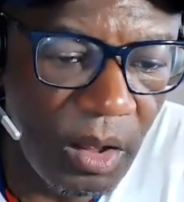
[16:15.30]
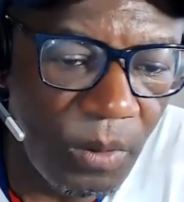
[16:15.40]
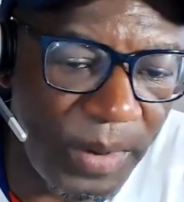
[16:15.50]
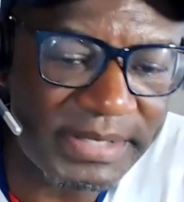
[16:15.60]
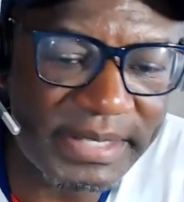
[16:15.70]

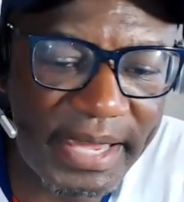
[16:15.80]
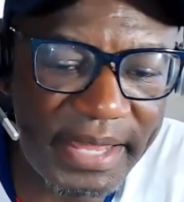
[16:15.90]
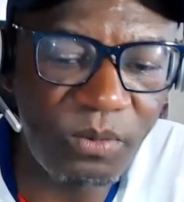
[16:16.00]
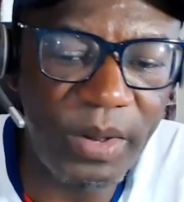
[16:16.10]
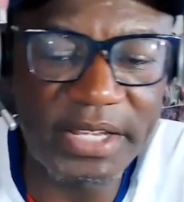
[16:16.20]
Once
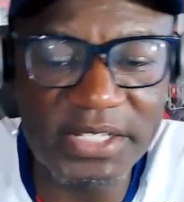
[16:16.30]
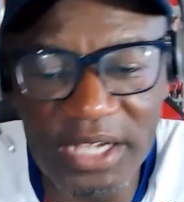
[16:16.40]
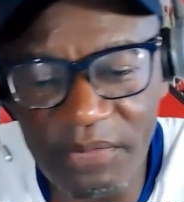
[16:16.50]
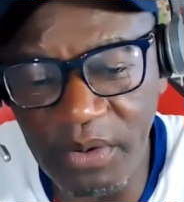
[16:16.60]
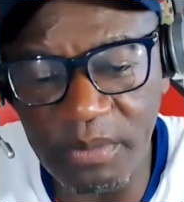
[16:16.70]
again, when he
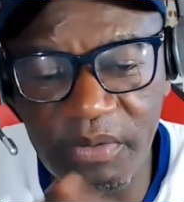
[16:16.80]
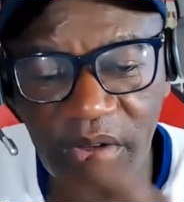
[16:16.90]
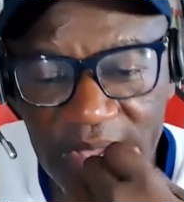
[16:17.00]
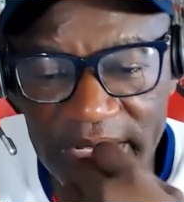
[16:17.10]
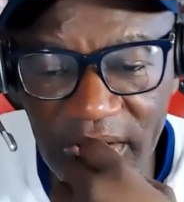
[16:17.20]
signed for
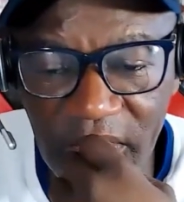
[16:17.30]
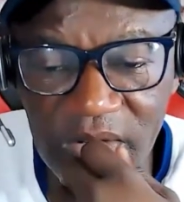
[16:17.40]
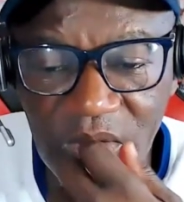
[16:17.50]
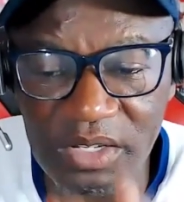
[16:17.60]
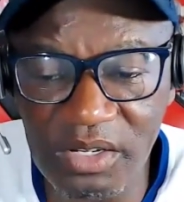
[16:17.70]

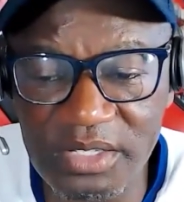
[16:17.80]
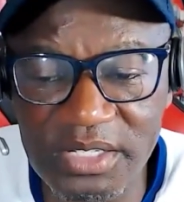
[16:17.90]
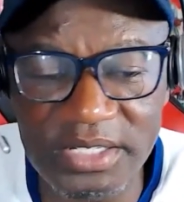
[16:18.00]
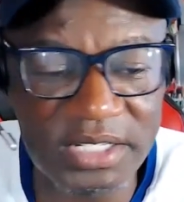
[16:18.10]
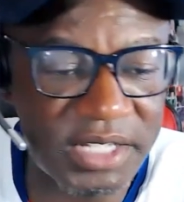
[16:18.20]
Guardiola
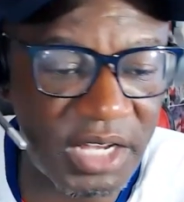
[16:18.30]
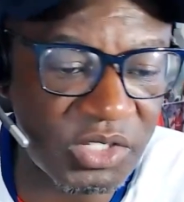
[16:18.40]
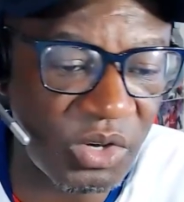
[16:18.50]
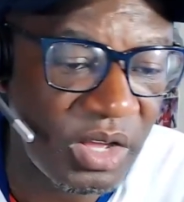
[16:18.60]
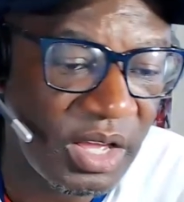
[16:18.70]
says
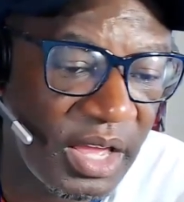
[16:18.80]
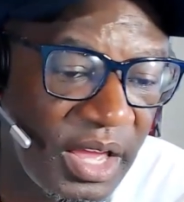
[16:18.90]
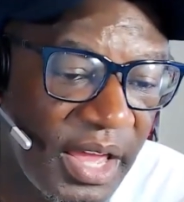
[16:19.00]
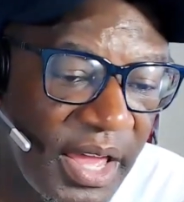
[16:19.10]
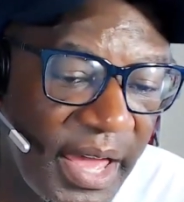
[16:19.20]
Sancho
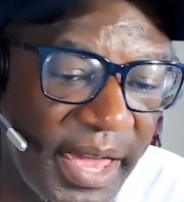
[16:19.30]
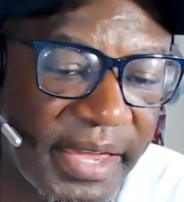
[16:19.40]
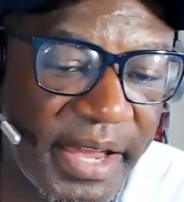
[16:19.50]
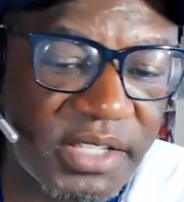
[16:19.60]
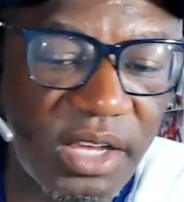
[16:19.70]

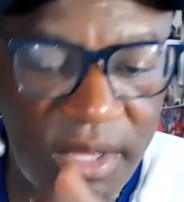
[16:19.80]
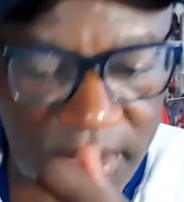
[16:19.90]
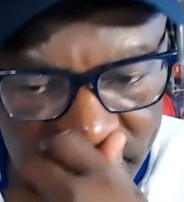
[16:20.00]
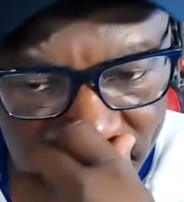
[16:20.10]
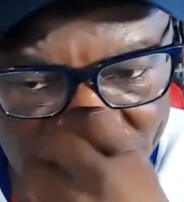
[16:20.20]
engaged,
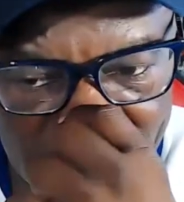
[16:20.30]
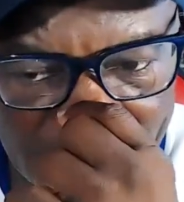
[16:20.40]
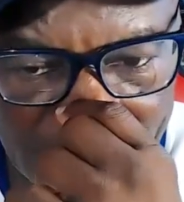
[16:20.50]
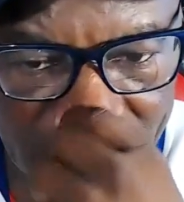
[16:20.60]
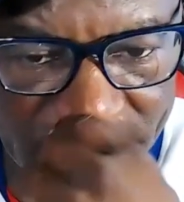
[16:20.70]
blah, blah,
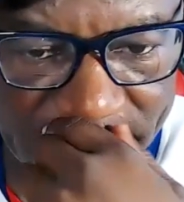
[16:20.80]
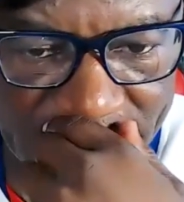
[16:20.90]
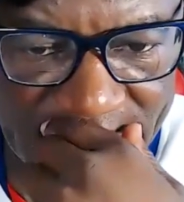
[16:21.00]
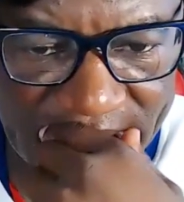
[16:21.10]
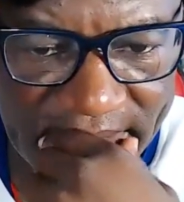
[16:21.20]
blah, blah,
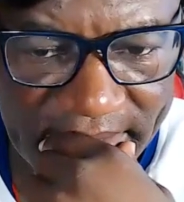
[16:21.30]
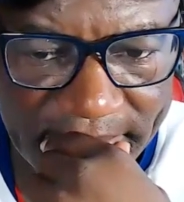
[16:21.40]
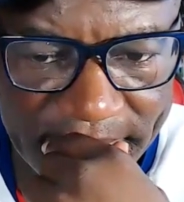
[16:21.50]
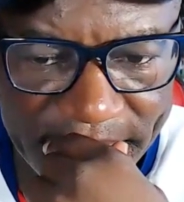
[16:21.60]
blah.